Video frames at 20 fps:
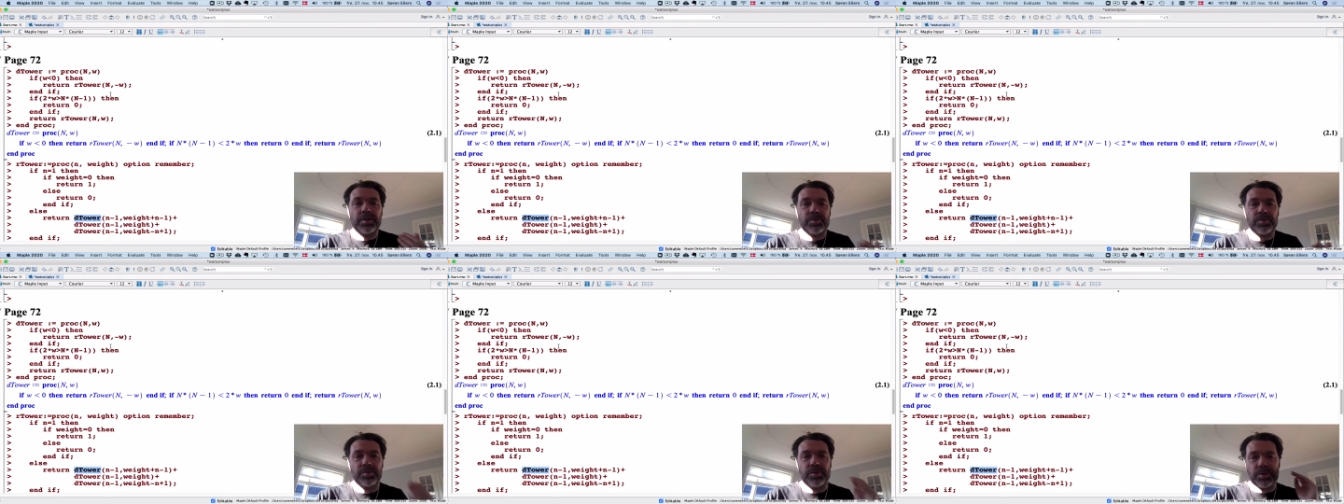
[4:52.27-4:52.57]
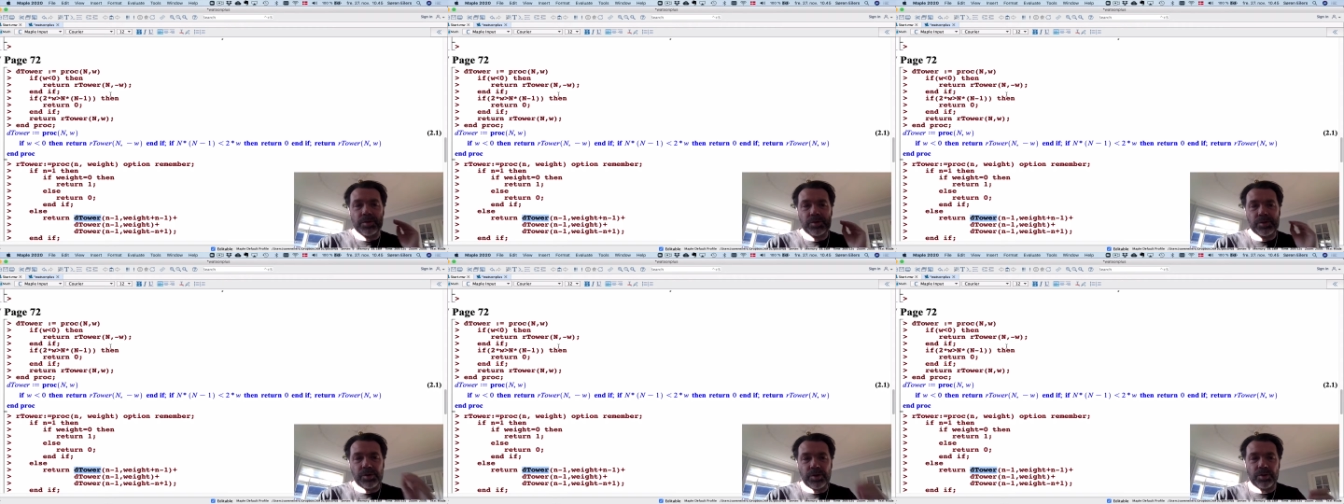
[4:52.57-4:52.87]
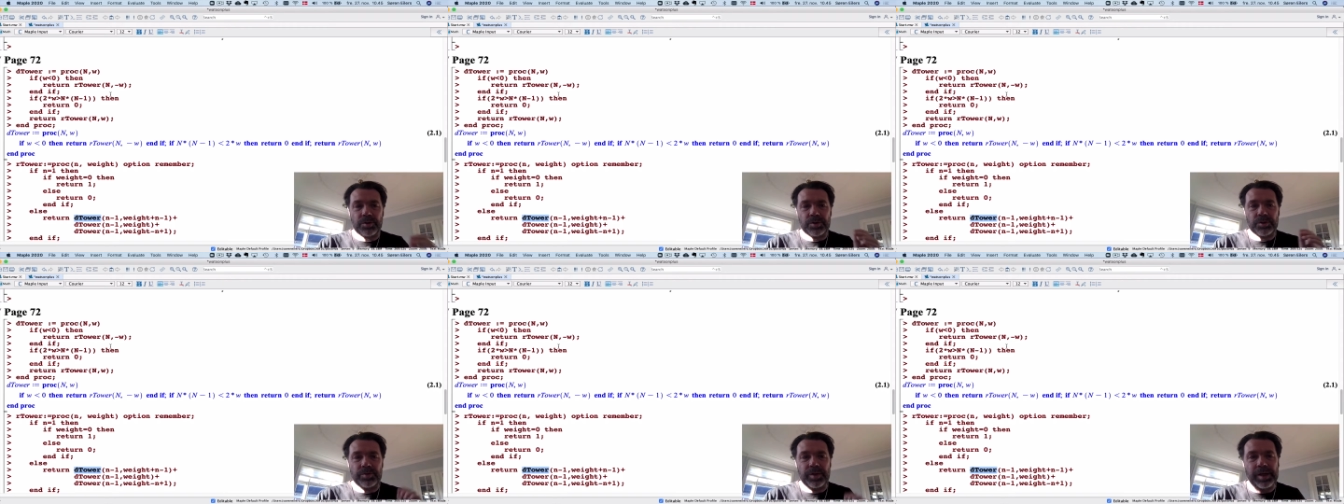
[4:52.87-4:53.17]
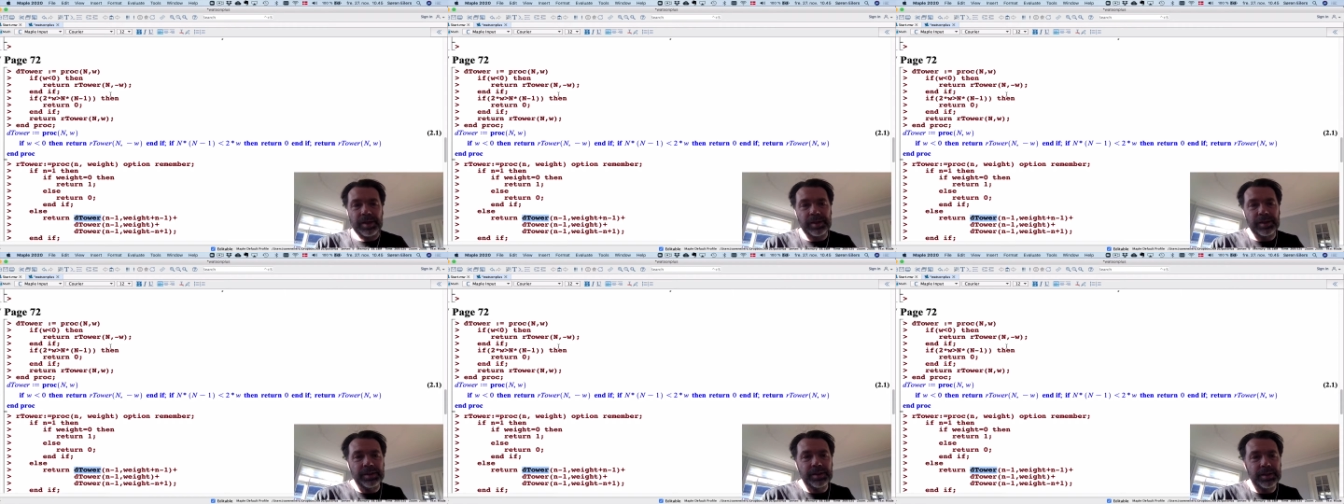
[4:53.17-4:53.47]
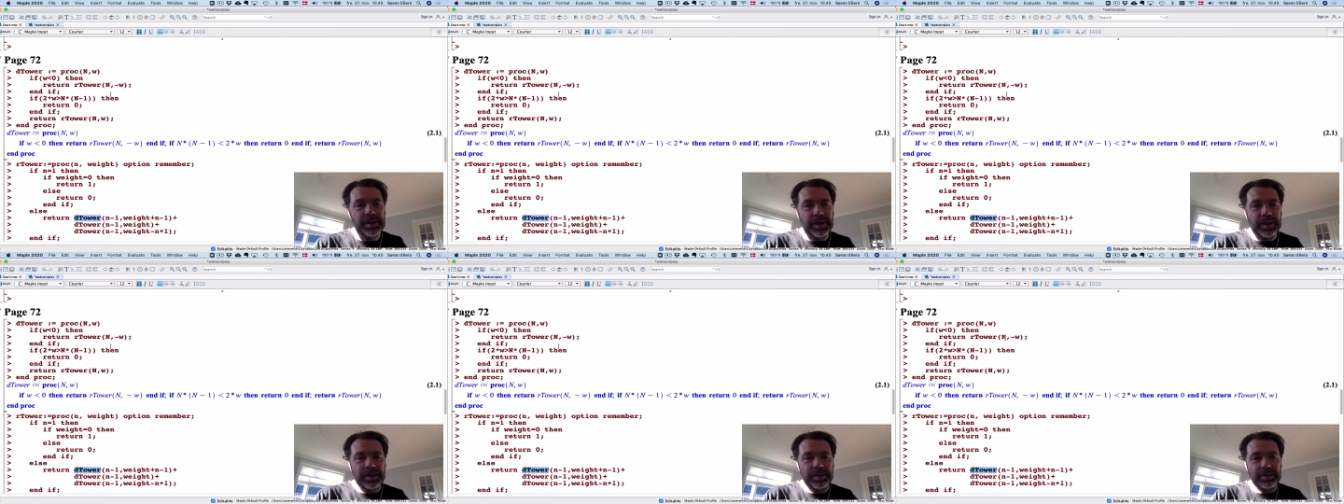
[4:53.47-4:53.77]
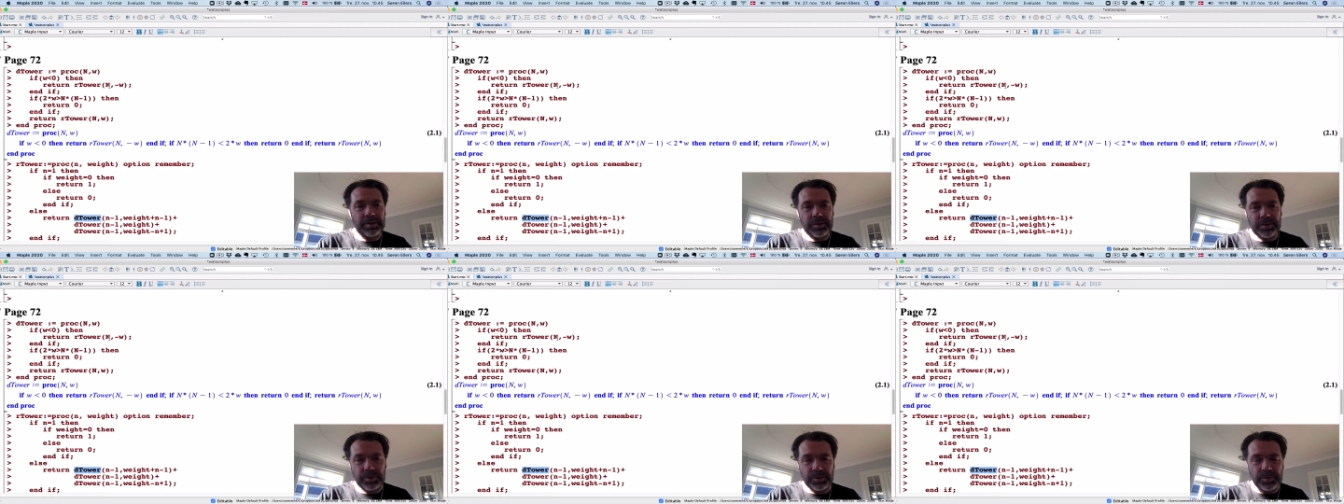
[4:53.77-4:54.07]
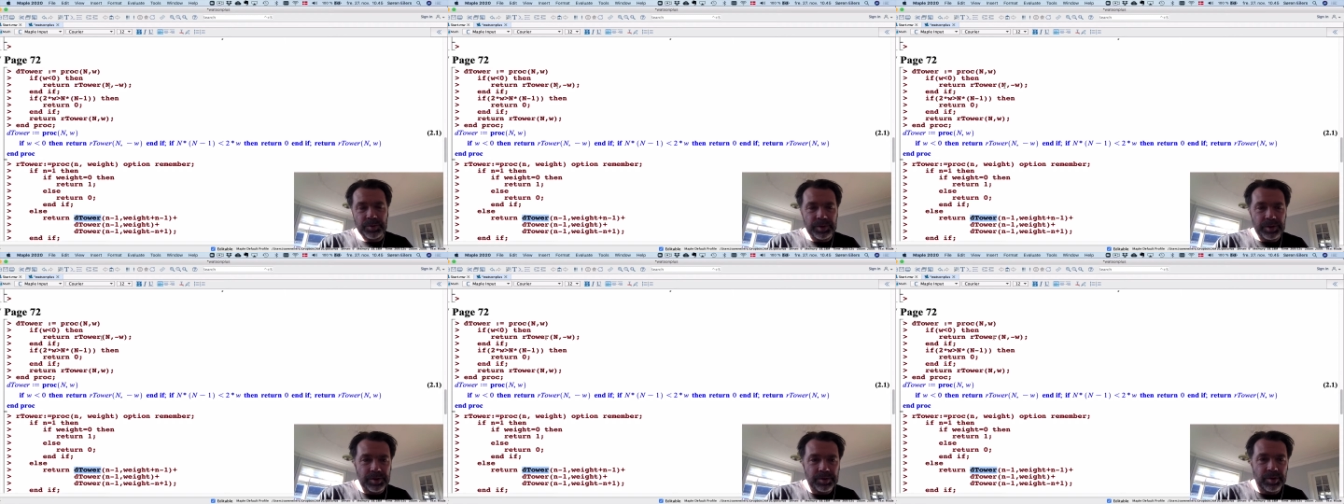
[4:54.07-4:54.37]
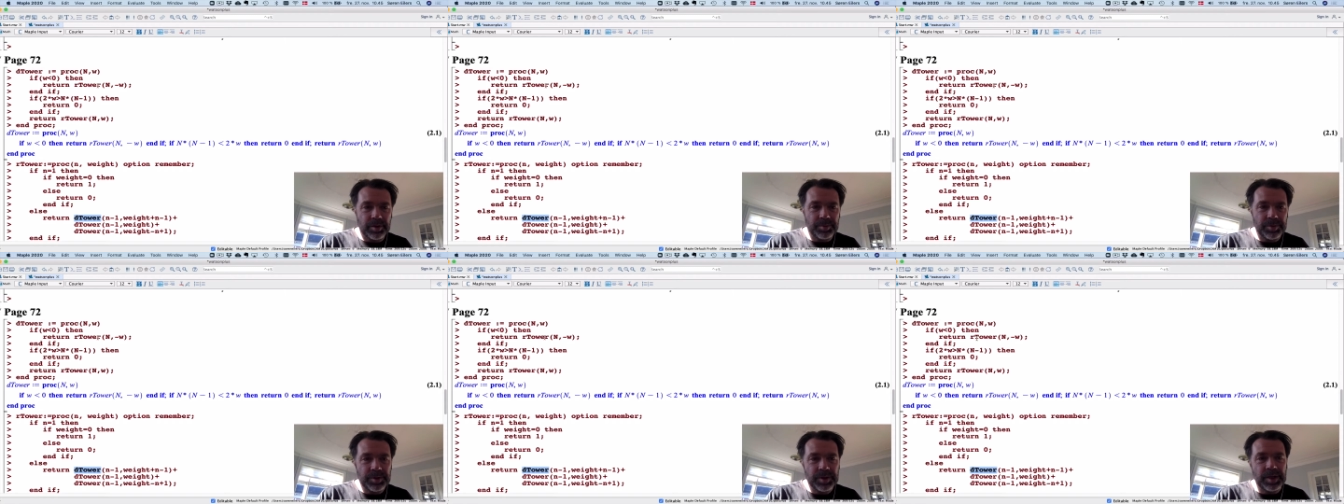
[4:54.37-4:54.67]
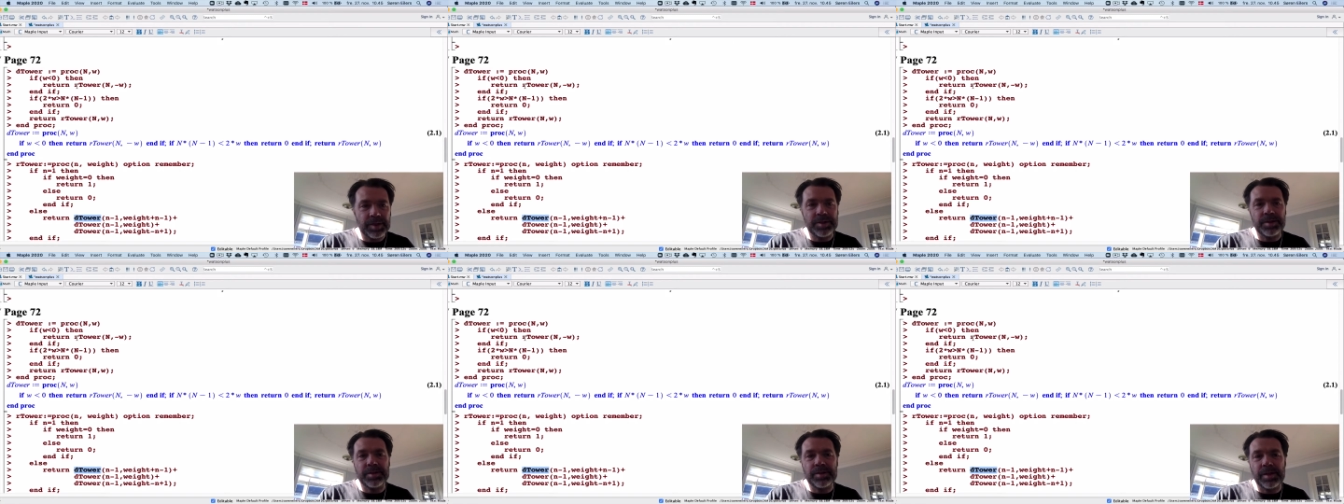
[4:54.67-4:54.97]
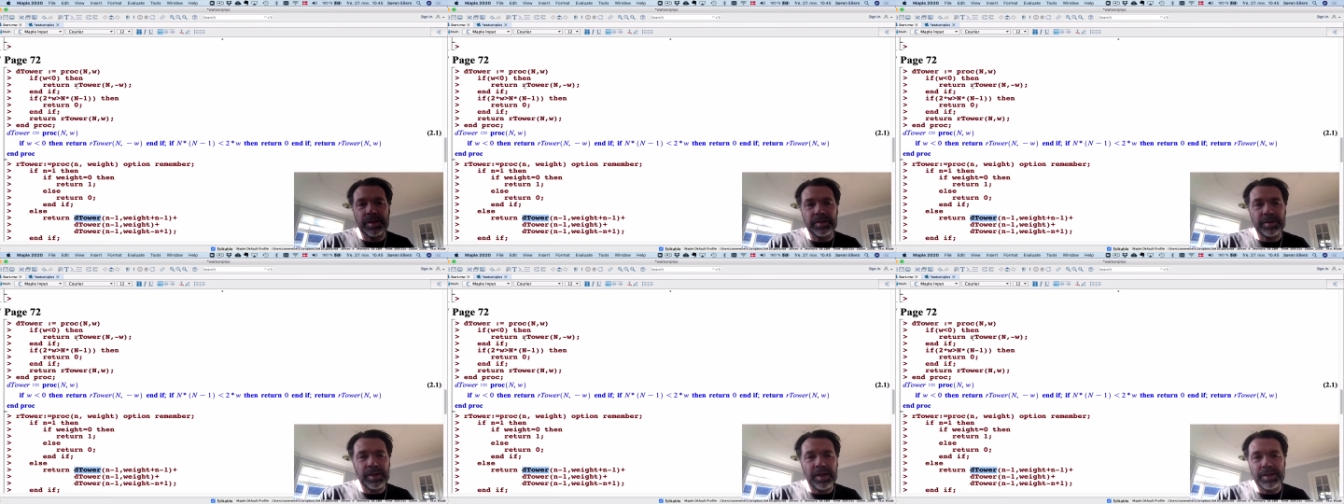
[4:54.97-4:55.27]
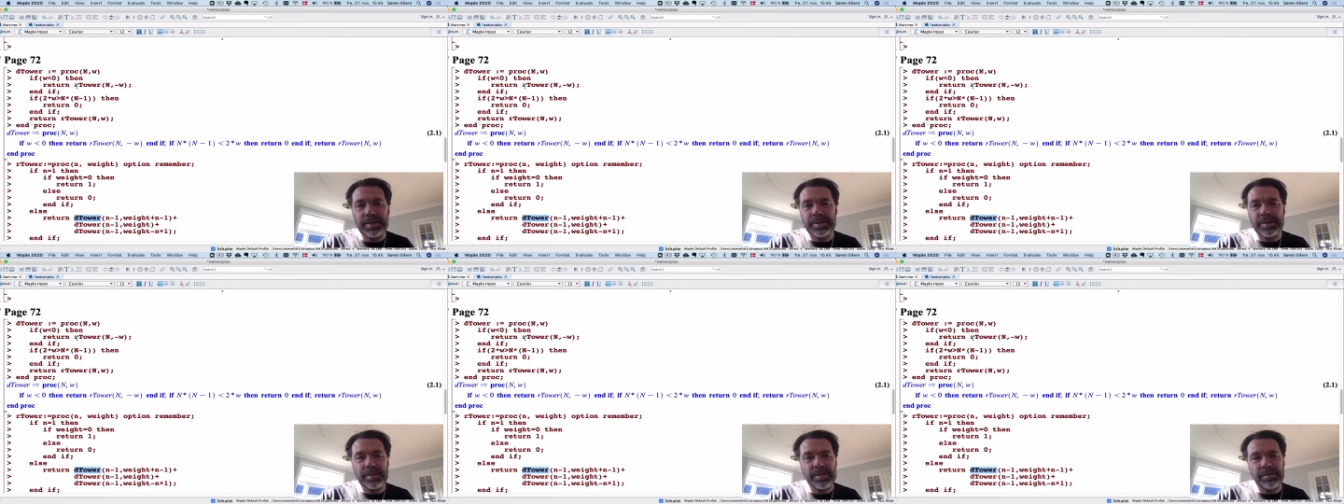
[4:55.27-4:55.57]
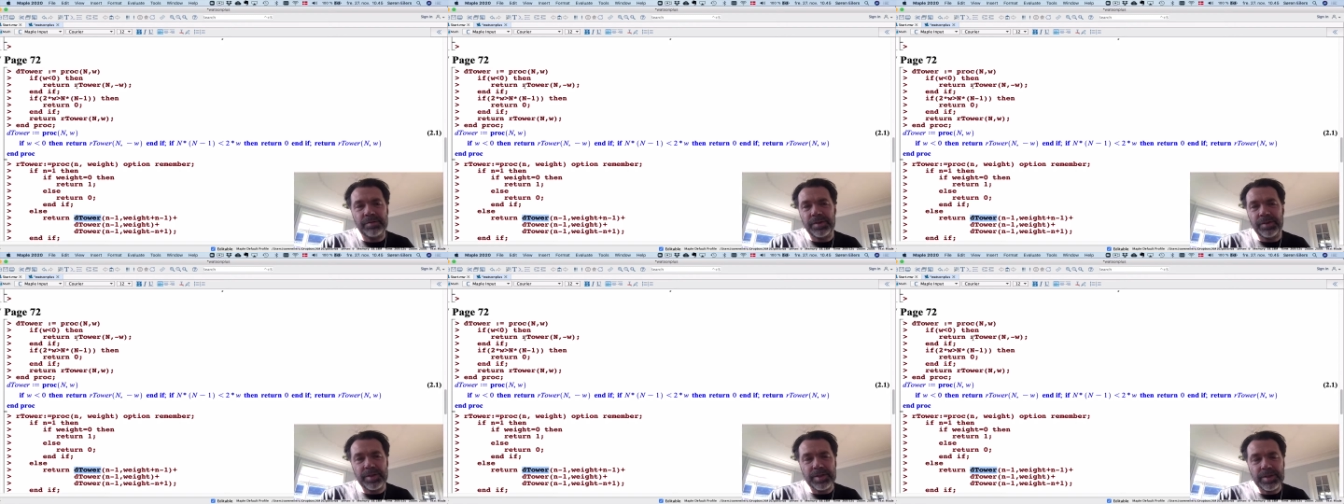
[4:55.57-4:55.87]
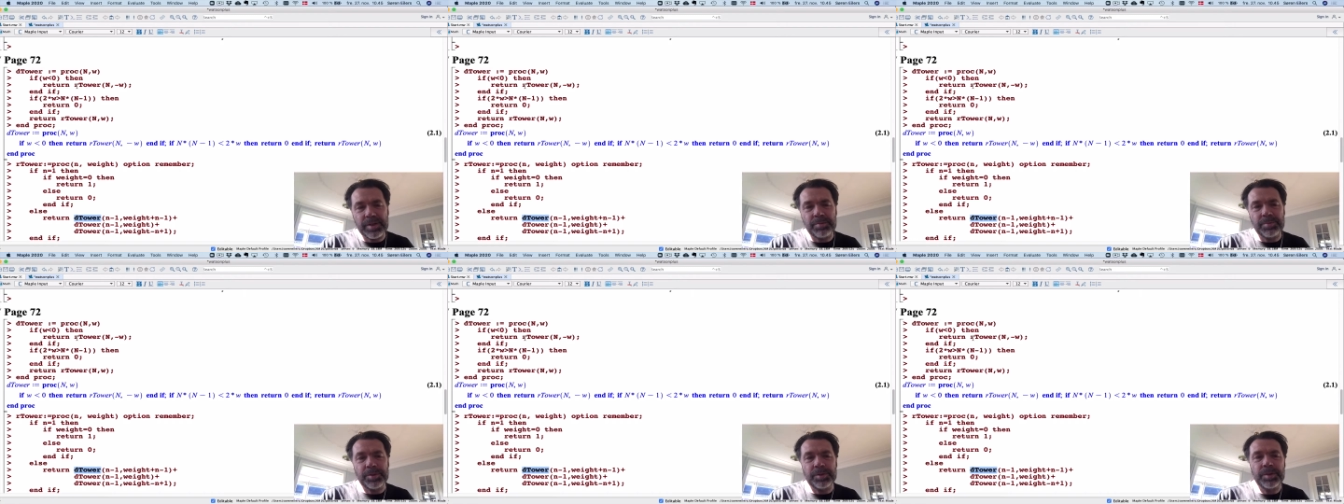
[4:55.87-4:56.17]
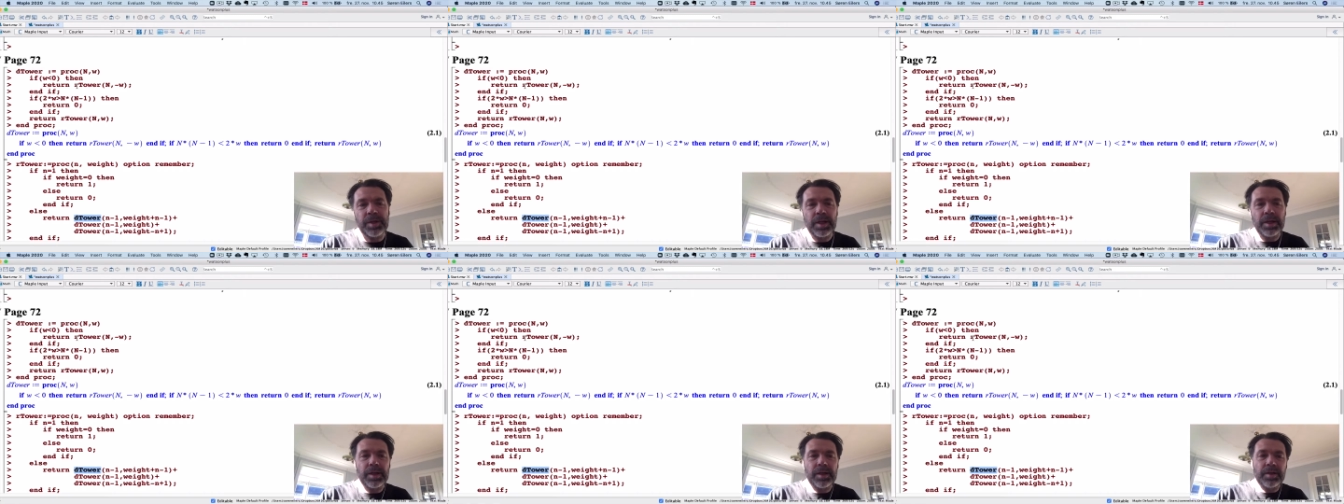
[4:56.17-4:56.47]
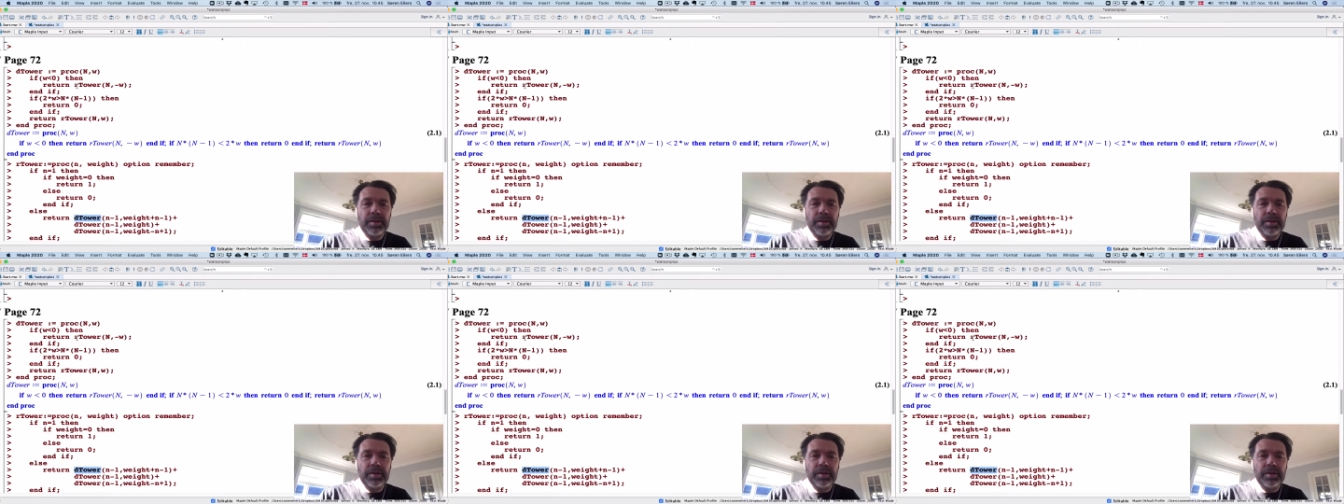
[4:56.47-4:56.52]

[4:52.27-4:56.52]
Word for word: to just go directly and do these computations. And the ideas are very simple.